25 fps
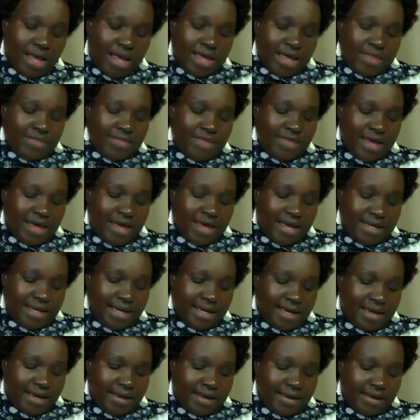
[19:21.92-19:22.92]
Then
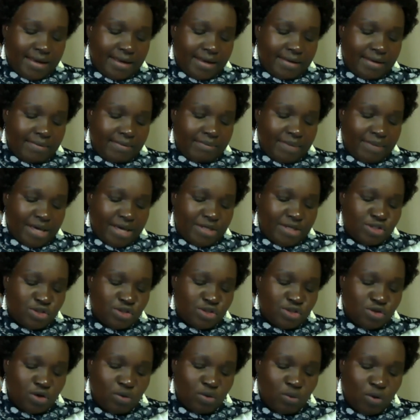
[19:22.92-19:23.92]
my
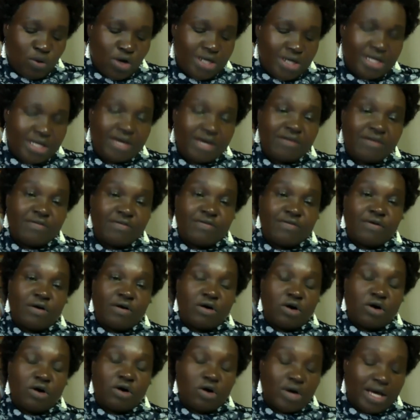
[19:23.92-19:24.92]
usual warning
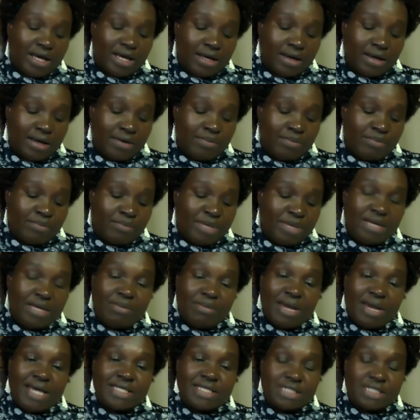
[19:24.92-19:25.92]
for
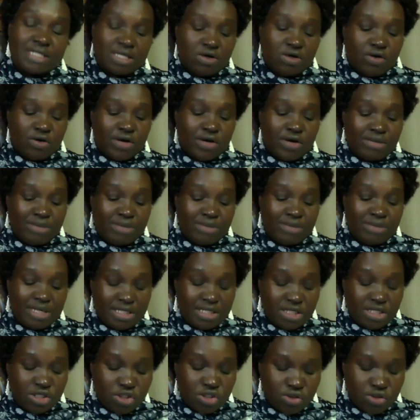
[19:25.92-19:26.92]
minimizing or
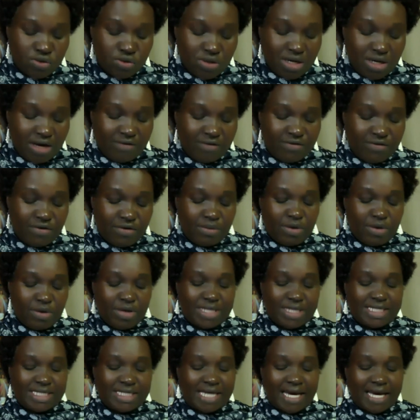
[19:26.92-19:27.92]
eliminating sugar from
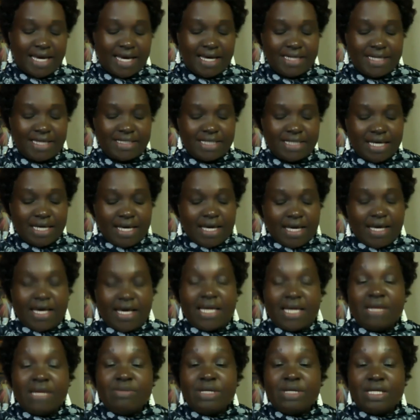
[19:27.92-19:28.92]
our diet,
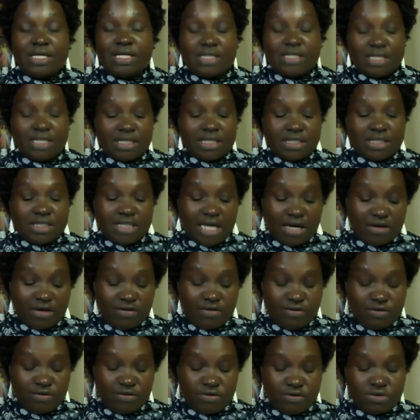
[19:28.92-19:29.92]
eliminating junk
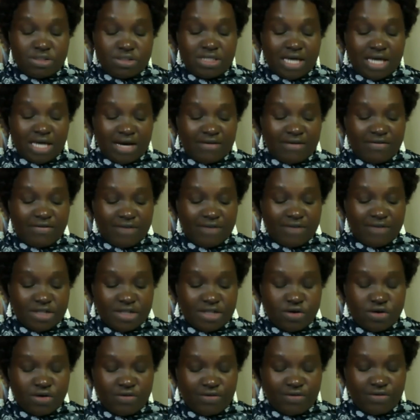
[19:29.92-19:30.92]
food and
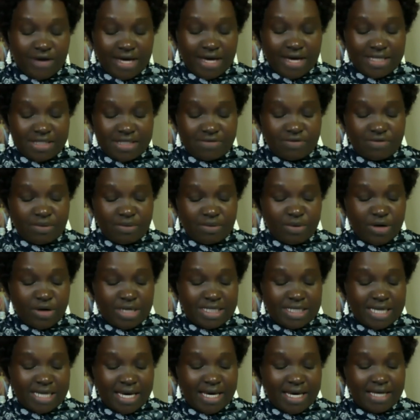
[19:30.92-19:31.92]
factory fats from our
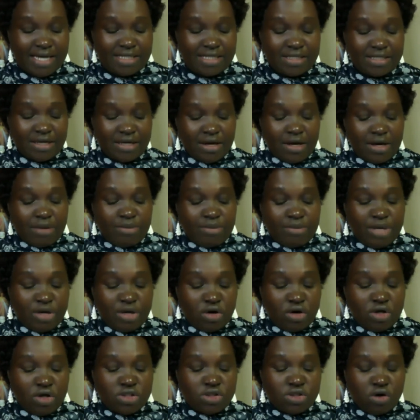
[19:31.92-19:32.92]
diet,
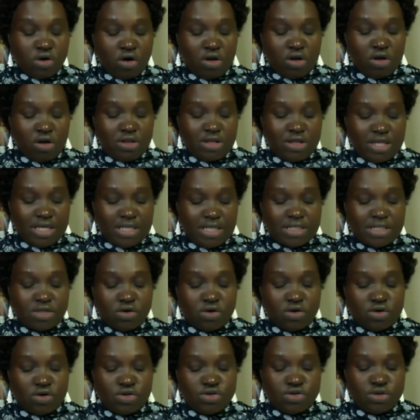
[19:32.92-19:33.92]
because all these
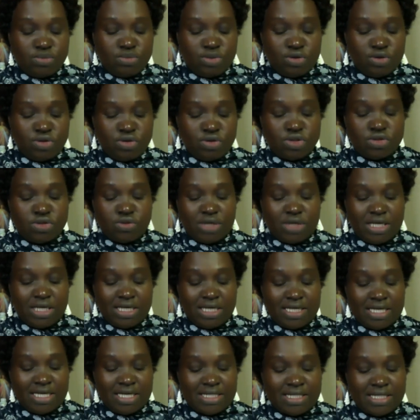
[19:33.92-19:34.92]
contribute to
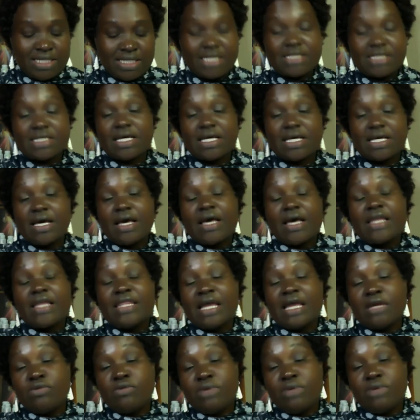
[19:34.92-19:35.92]
illnesses
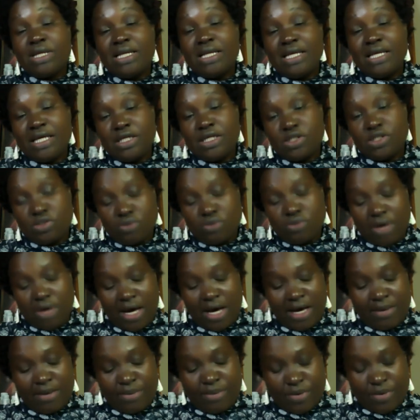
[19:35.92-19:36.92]
that will lead to
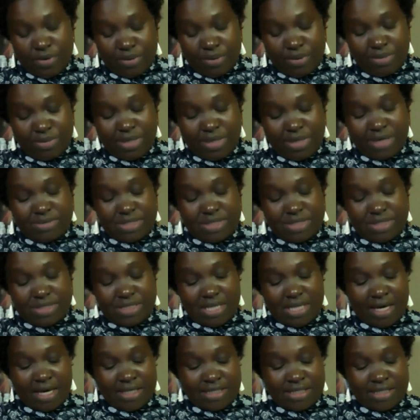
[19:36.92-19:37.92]
eye problems,
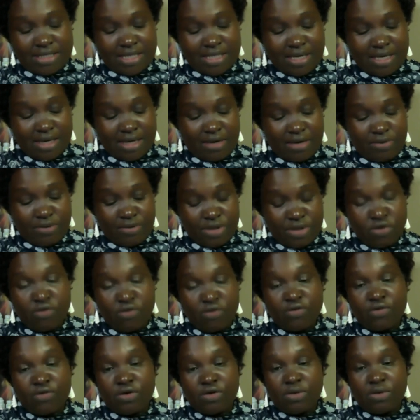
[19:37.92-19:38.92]
as we
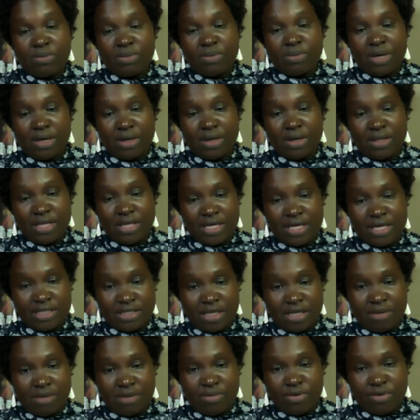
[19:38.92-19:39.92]
know from the
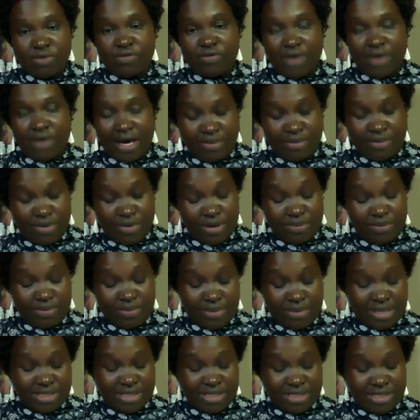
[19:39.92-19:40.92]
example of high blood
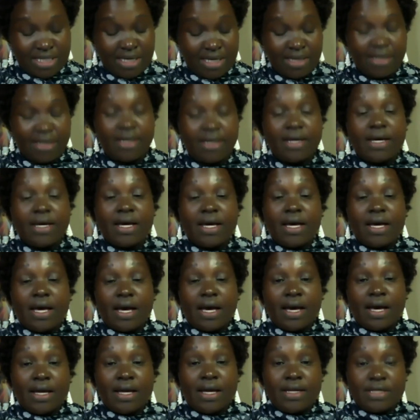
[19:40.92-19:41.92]
pressure
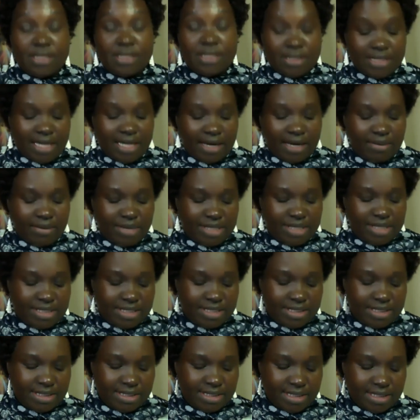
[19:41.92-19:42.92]
and
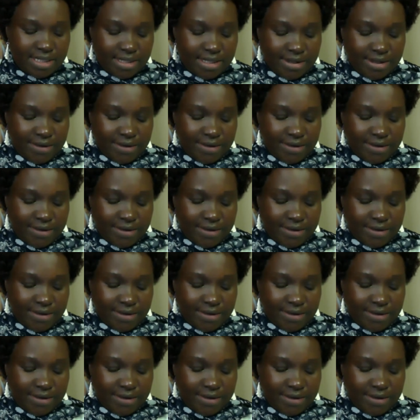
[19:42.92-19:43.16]
diabetes.